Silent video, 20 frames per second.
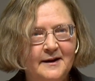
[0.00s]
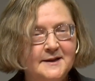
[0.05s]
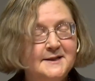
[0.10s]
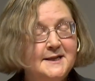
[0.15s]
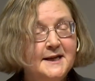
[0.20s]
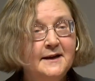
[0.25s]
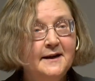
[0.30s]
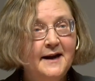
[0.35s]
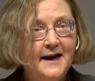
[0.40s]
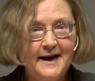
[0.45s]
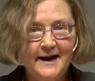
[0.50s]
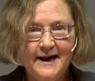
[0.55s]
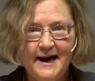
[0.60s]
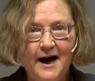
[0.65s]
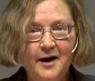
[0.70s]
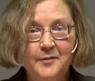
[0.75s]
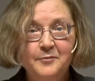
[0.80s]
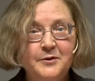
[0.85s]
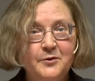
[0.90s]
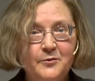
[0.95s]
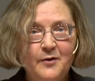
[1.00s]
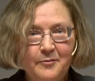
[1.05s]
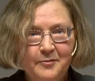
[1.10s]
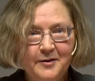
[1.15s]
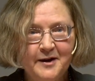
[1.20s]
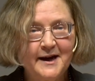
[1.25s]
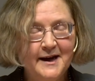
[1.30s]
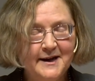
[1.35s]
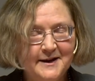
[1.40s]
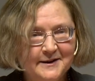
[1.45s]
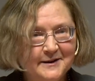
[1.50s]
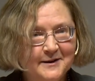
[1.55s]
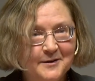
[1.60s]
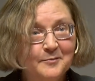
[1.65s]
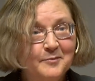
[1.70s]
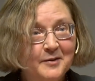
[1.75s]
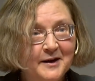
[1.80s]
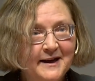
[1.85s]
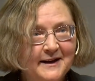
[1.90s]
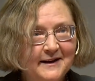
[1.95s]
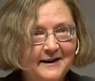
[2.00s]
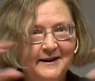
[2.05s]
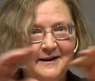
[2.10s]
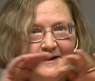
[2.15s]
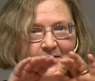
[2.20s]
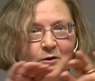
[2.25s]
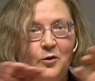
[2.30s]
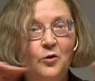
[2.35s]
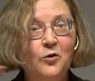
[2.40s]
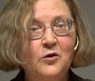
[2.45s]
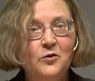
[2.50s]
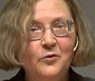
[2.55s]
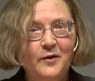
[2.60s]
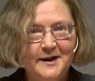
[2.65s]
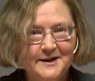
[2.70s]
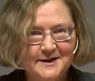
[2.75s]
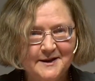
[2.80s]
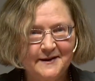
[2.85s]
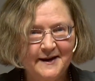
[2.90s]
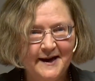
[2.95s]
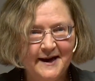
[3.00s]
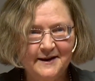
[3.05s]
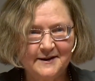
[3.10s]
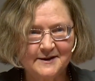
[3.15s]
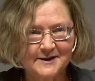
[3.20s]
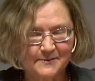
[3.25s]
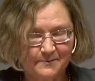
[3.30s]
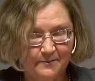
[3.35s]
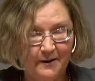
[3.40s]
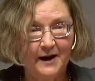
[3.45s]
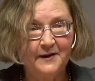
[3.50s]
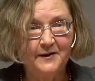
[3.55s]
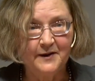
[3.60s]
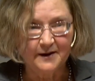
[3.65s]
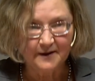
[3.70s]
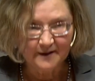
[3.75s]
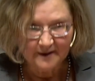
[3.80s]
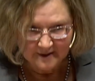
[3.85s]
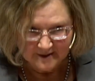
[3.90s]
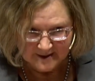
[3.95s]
DNA can't replicated completely all the way to the ends by the